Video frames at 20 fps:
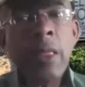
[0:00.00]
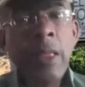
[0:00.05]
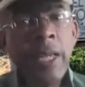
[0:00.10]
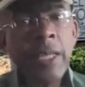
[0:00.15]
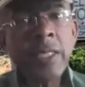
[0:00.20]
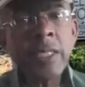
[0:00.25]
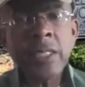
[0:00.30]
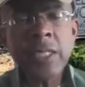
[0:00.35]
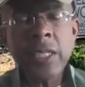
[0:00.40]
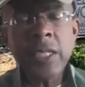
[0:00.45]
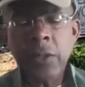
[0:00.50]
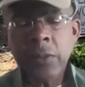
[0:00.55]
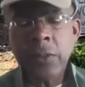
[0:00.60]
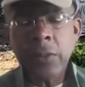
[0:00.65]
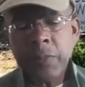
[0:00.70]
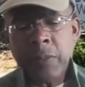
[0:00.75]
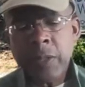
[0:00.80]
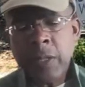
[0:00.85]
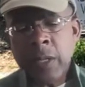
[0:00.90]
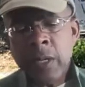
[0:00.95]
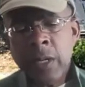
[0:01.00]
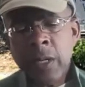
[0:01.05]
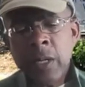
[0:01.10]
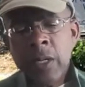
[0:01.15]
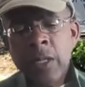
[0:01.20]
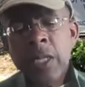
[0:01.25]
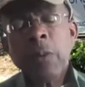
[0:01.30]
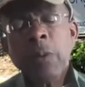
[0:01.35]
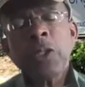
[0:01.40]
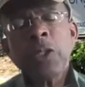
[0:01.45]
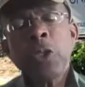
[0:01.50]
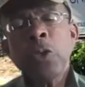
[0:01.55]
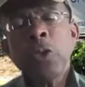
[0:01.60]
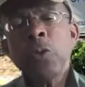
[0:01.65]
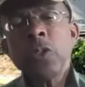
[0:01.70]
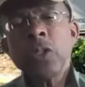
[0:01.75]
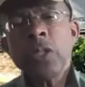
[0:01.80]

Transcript: Let's continue. There were two